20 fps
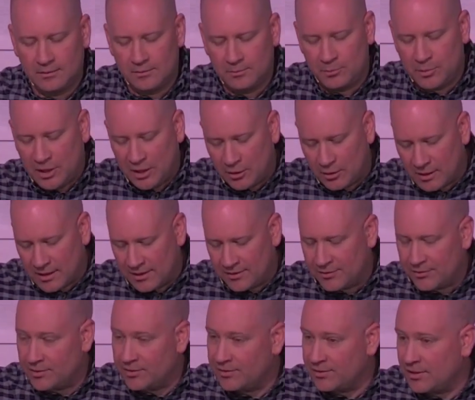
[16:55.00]
Peter has
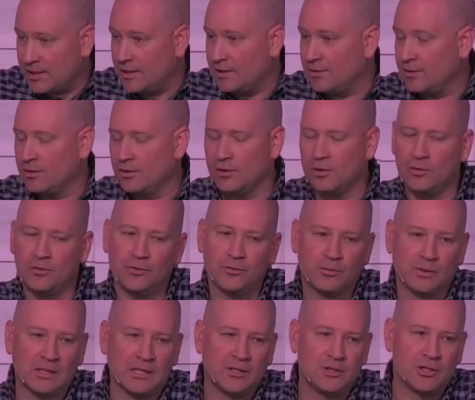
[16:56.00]
to say to those
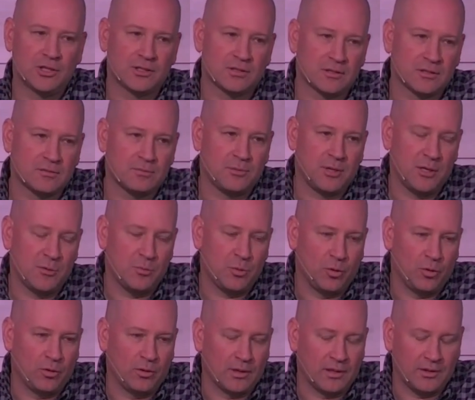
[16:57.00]
religious
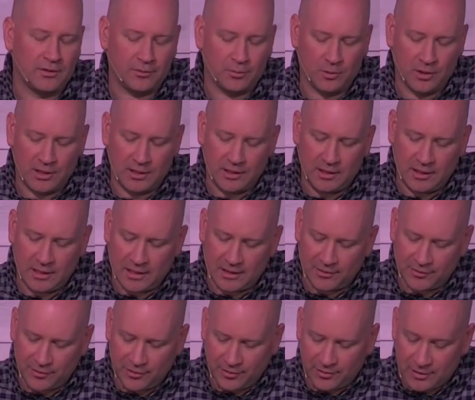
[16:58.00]
people. It is what he
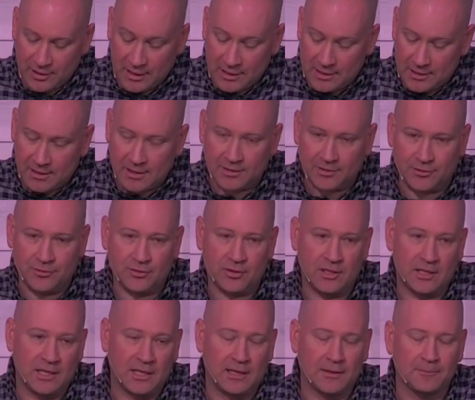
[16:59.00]
has to say to us
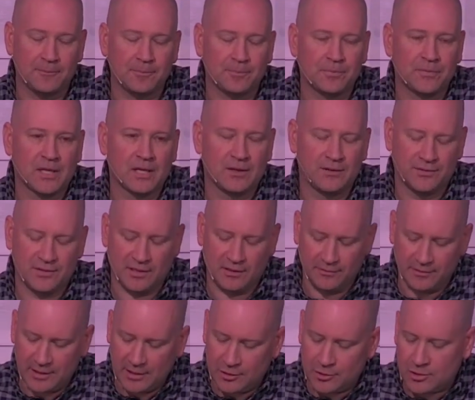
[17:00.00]
today.
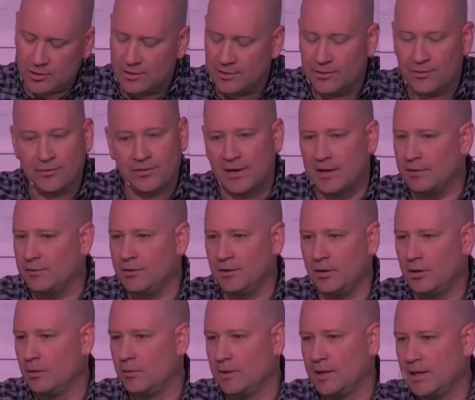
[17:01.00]
Salvation is found in
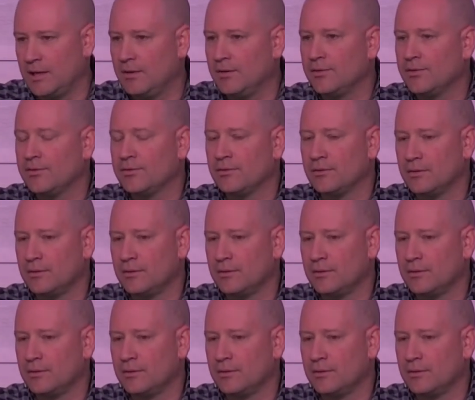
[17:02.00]
no one else.